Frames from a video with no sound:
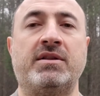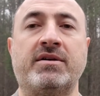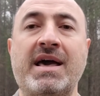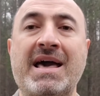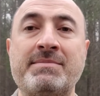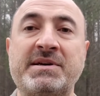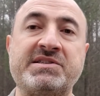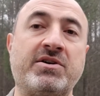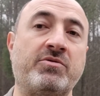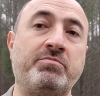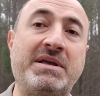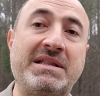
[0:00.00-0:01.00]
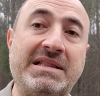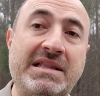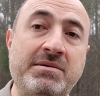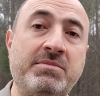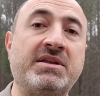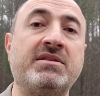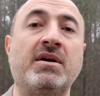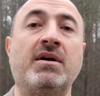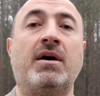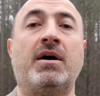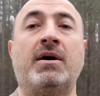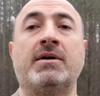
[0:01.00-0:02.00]
MSRP limit
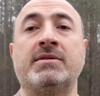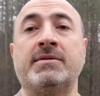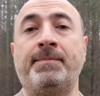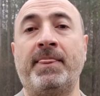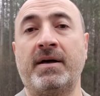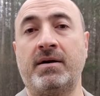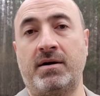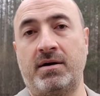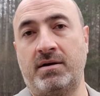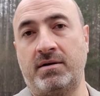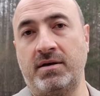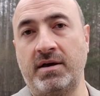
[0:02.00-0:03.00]
on uh,